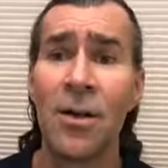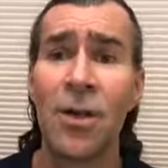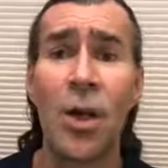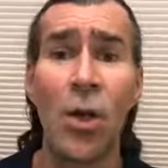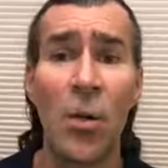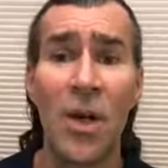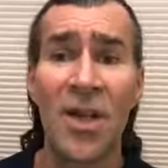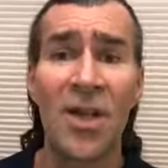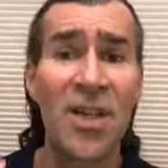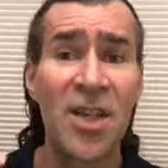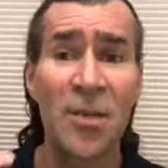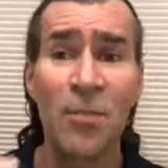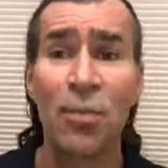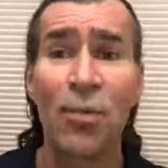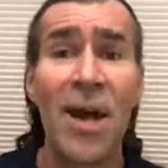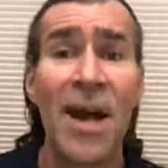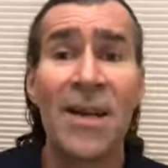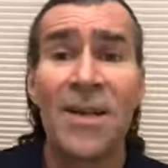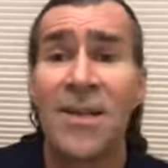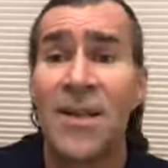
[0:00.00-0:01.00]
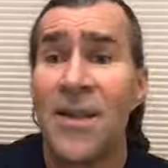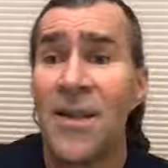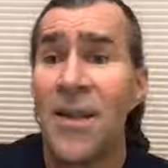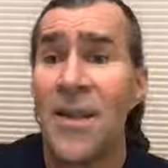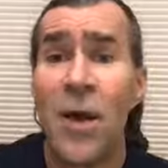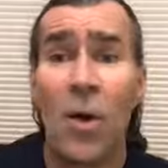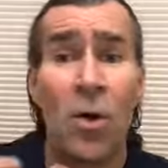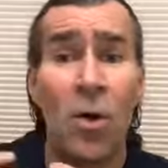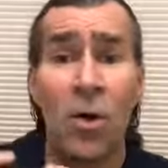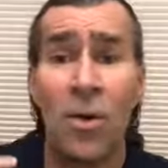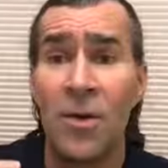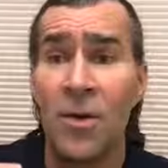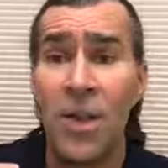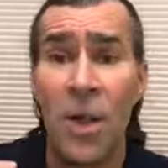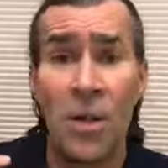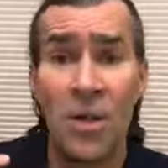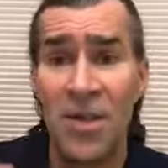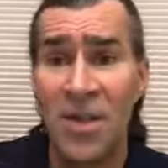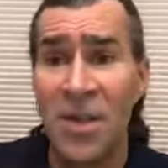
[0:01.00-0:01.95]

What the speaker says: to express their